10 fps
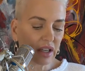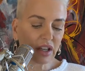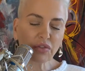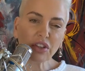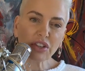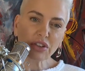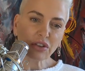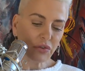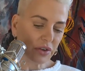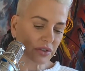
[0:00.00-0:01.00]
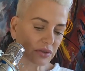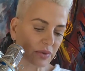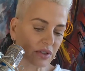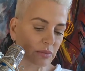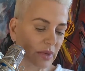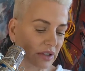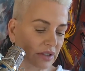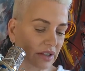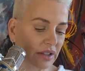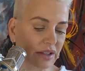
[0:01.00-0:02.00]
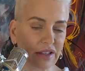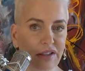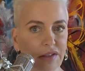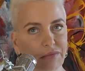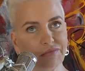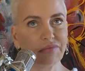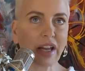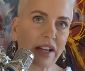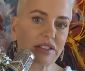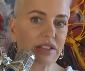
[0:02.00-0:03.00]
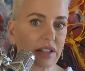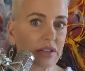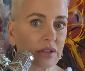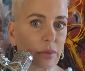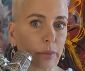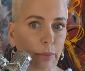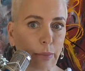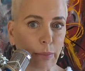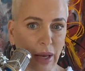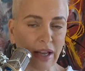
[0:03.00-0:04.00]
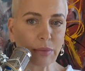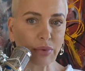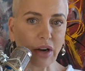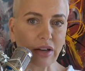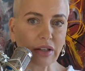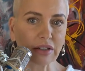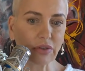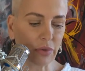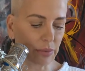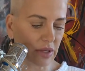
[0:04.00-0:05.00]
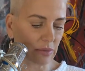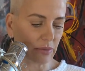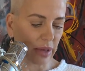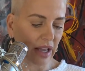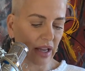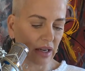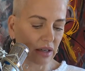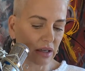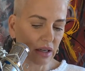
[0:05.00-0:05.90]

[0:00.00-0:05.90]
If the universe was merely the accidental byproduct of a Big Bang,